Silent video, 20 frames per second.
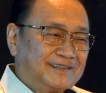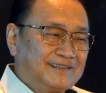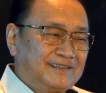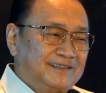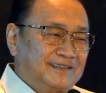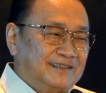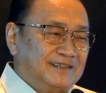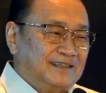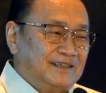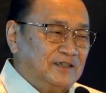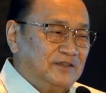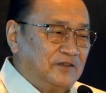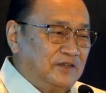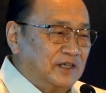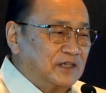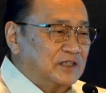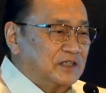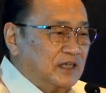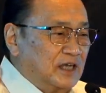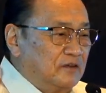In
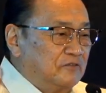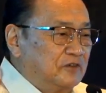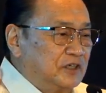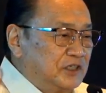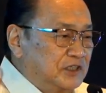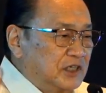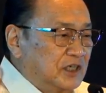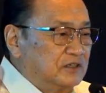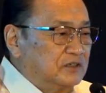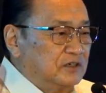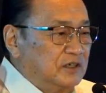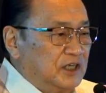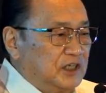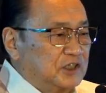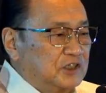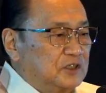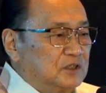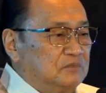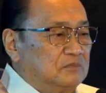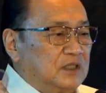this, every
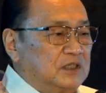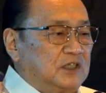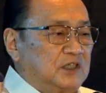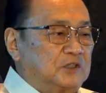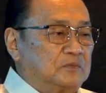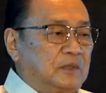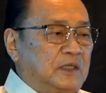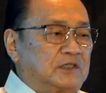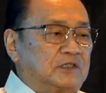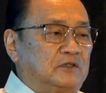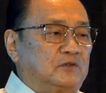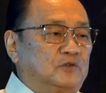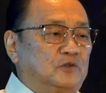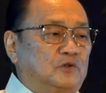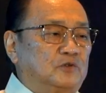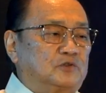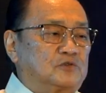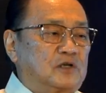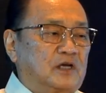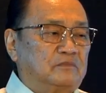generation, but especially those
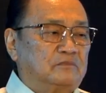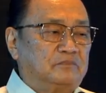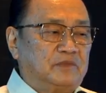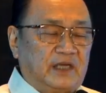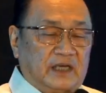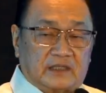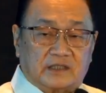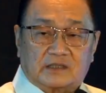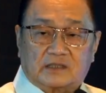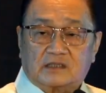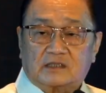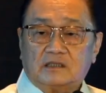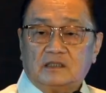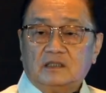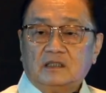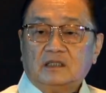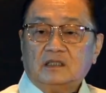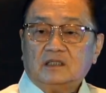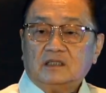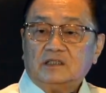who come next,
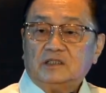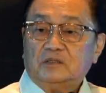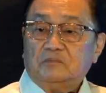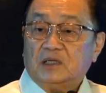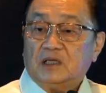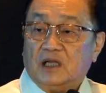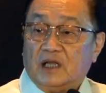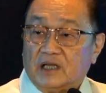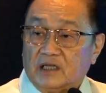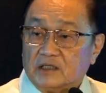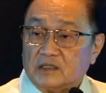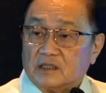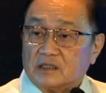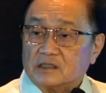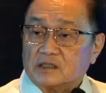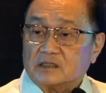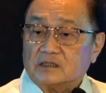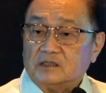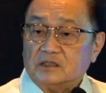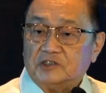the
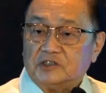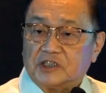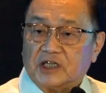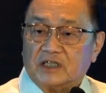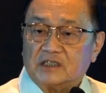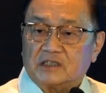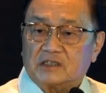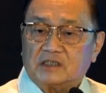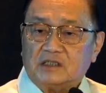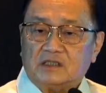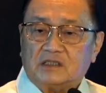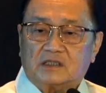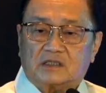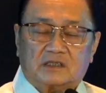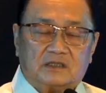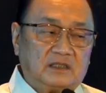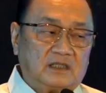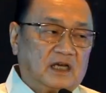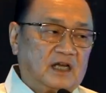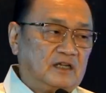millennials, the Gen Zs,
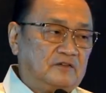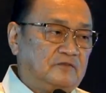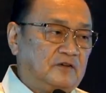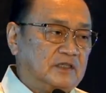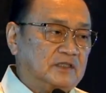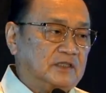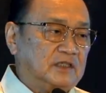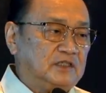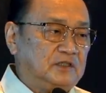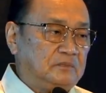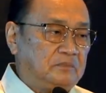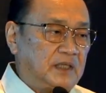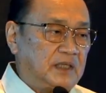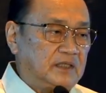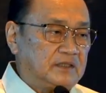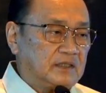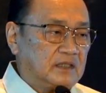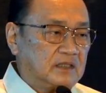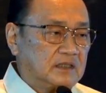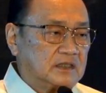the alphas, and the
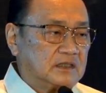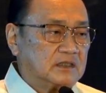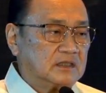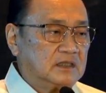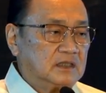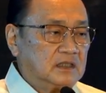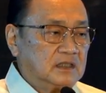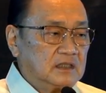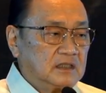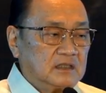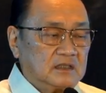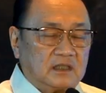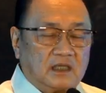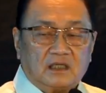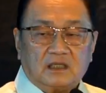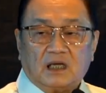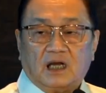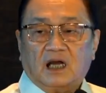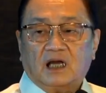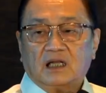betas, are
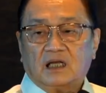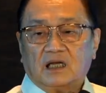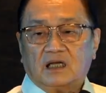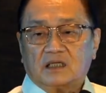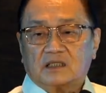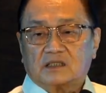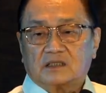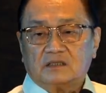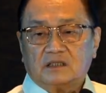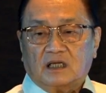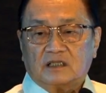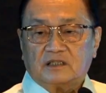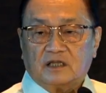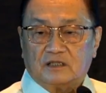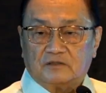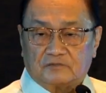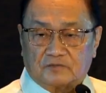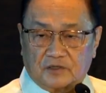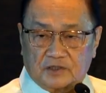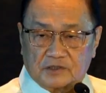allies, not
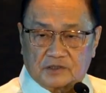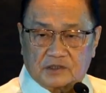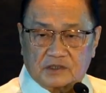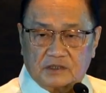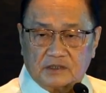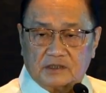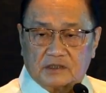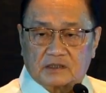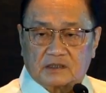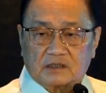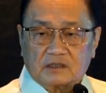adversaries.